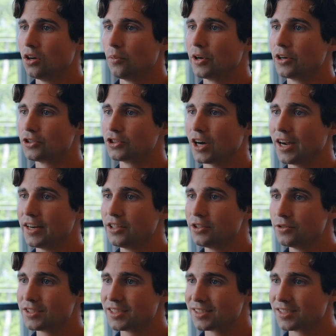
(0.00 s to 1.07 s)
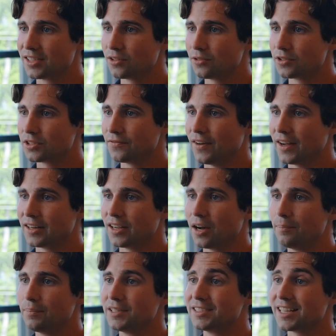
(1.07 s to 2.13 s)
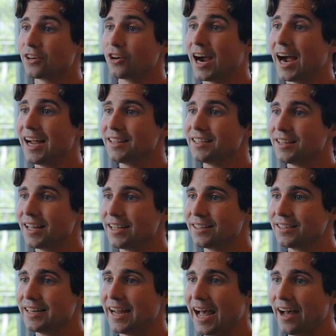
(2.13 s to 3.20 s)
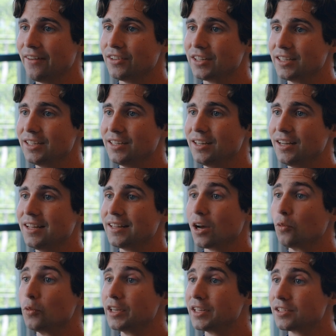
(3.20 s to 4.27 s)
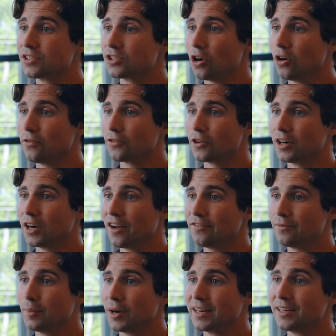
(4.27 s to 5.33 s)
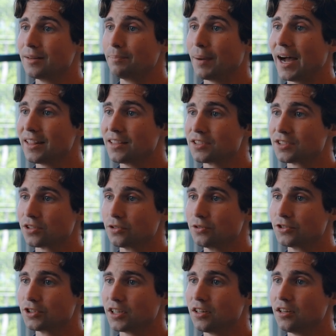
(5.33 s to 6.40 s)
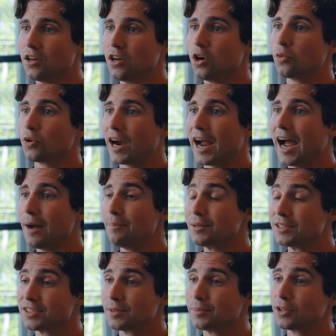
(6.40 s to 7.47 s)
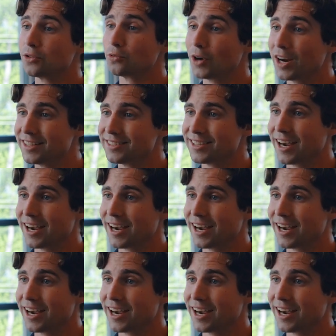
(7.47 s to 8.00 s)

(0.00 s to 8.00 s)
We are trying to use the signals to find companies that are highly likely to have a need that we can solve for enough money to buy the solution where it happens to be the right